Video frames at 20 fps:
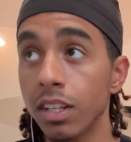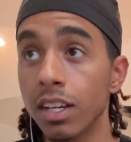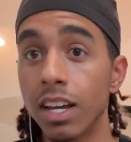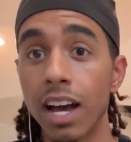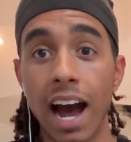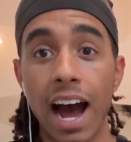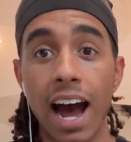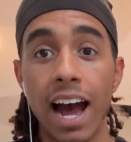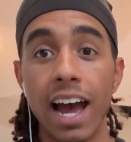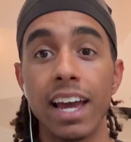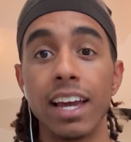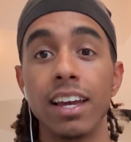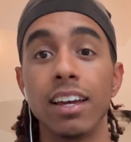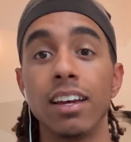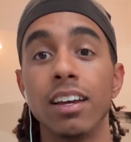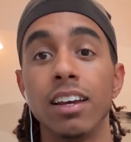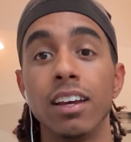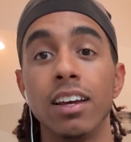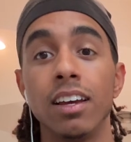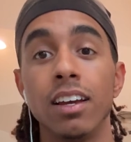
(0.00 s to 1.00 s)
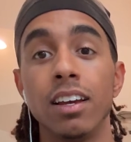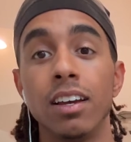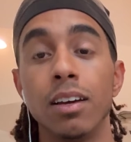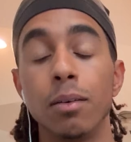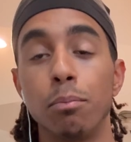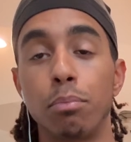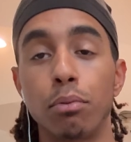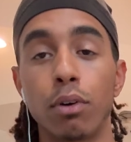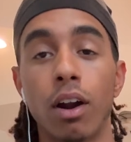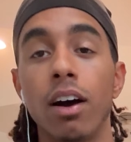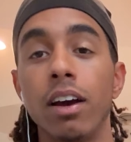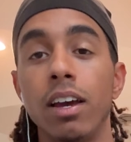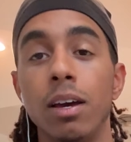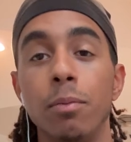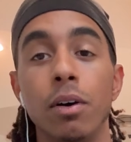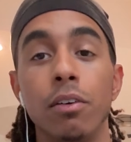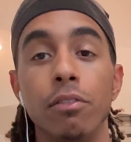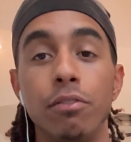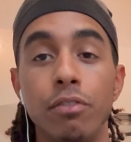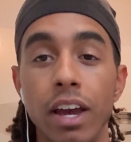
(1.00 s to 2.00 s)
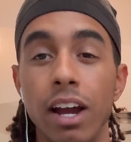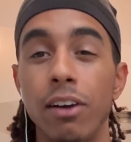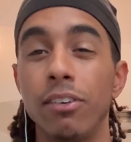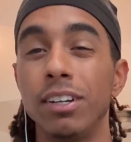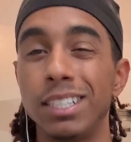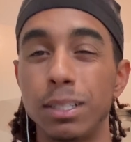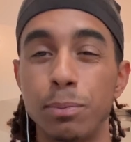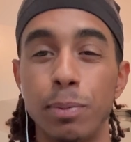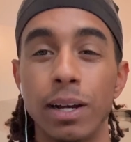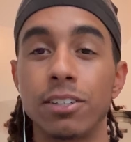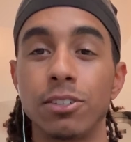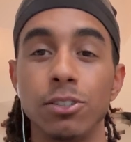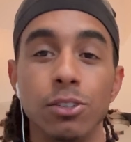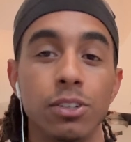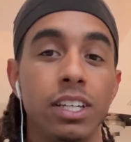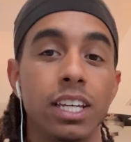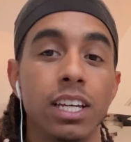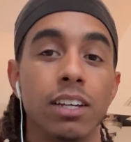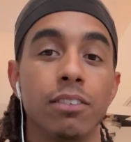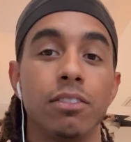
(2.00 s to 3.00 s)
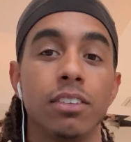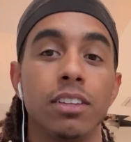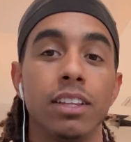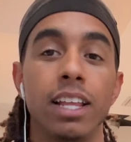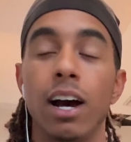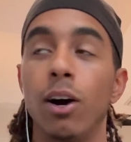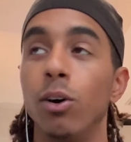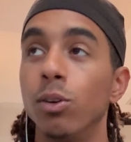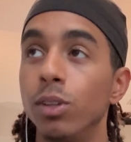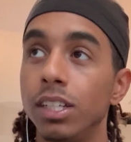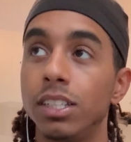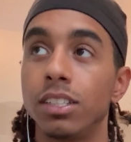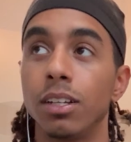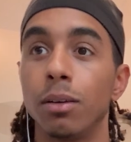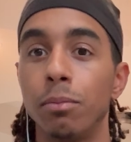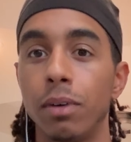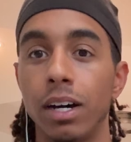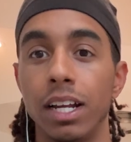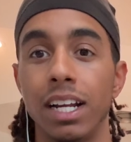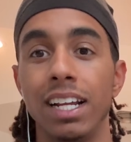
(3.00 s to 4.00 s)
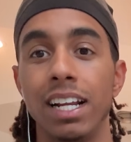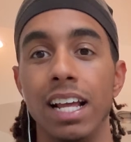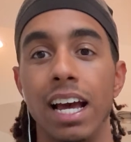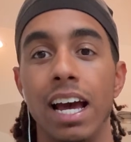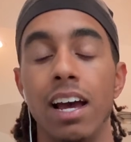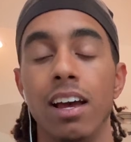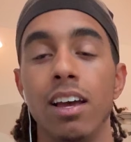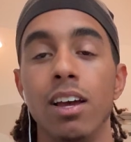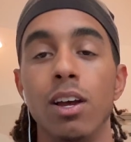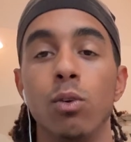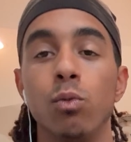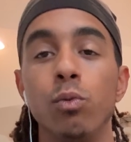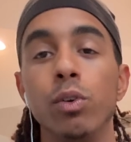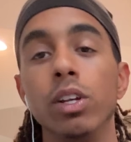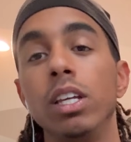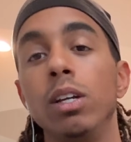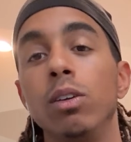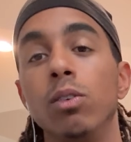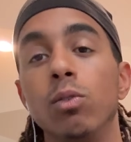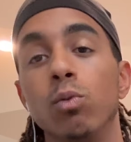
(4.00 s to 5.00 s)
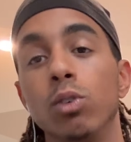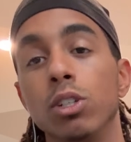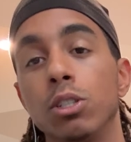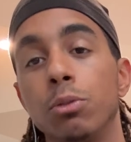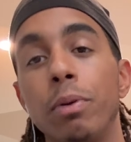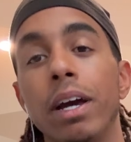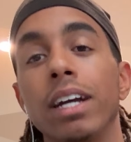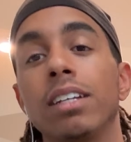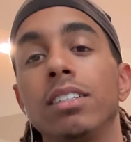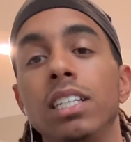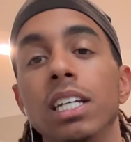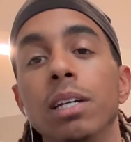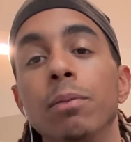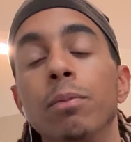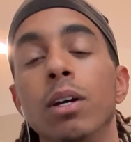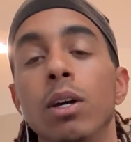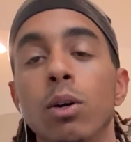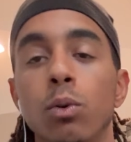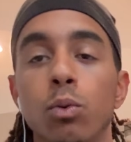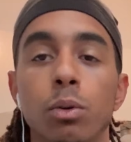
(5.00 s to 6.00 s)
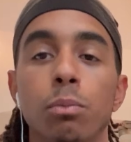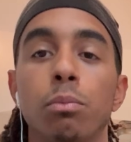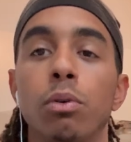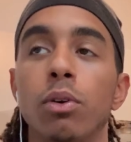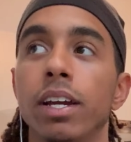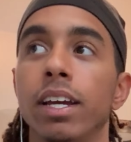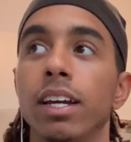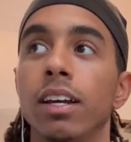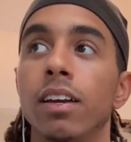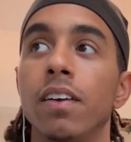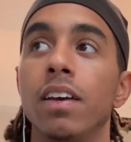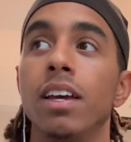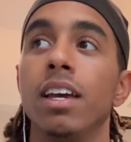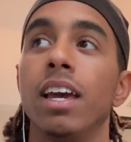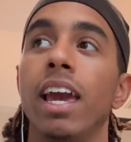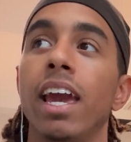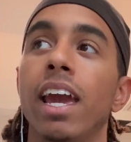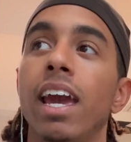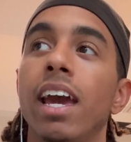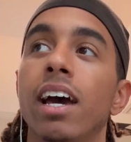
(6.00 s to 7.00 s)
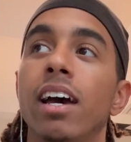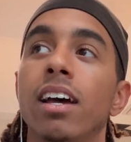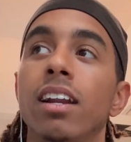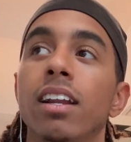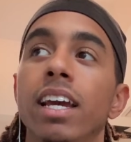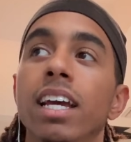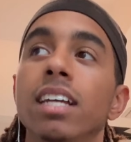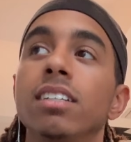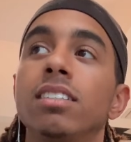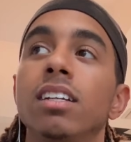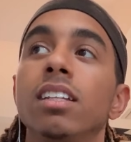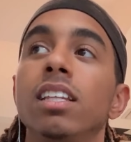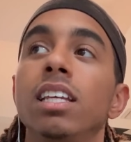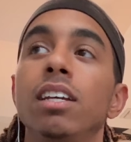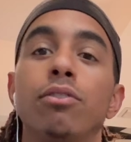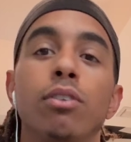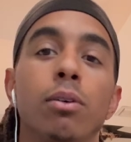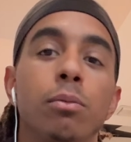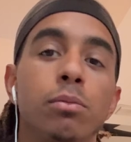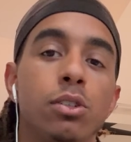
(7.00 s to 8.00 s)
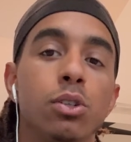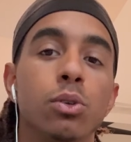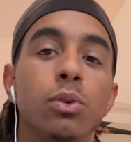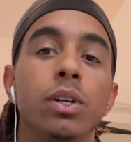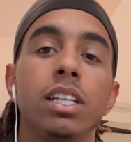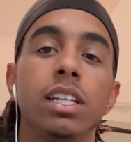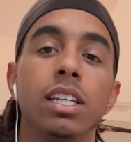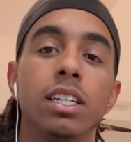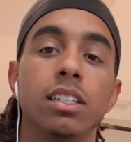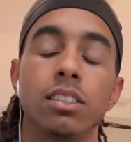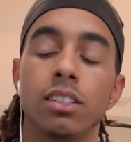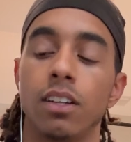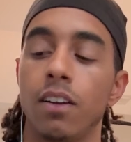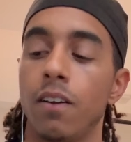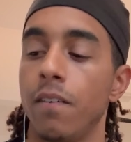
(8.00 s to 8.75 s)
I brought him a very special gift that only somebody that really respects him would bring. And instantly from doing this,